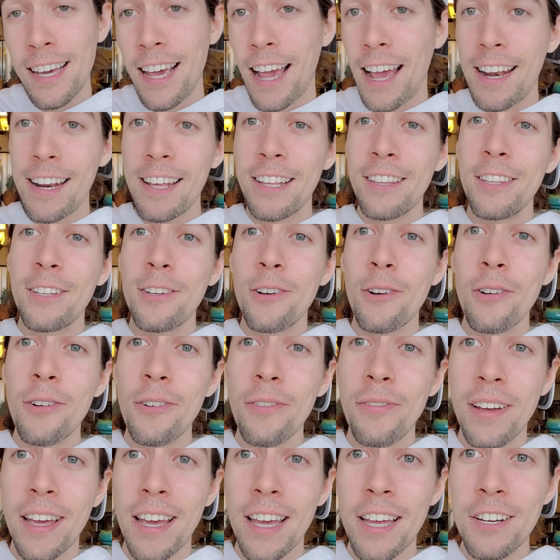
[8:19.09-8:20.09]
and hit the
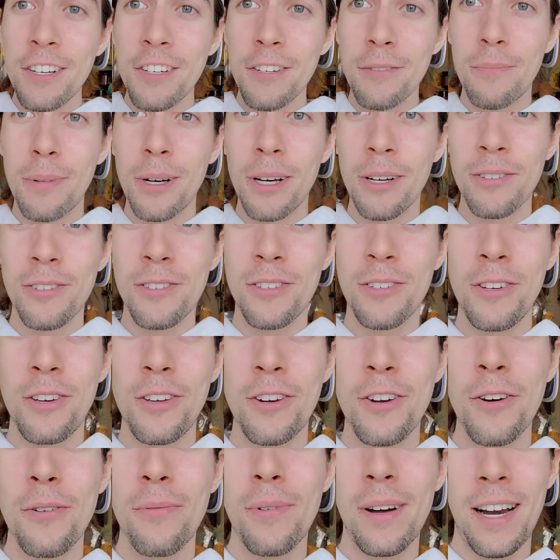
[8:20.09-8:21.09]
notification bell so you
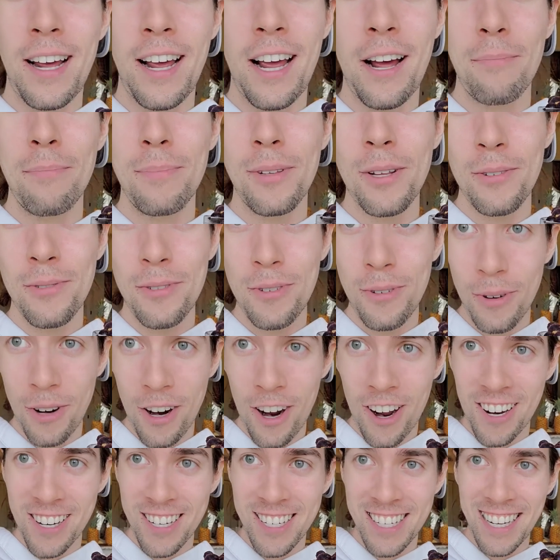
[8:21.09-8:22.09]
know when I upload the
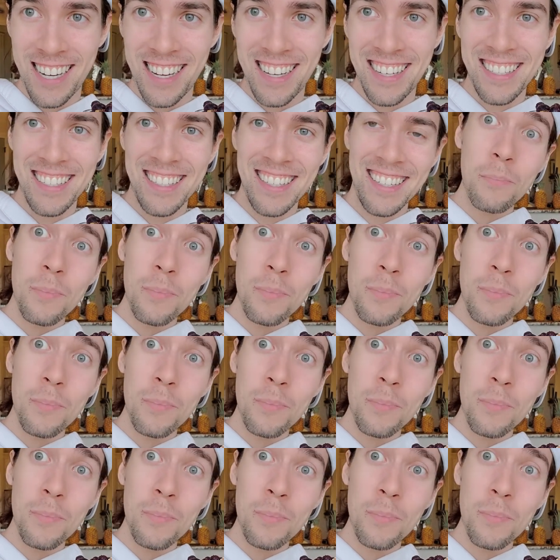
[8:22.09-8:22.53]
content.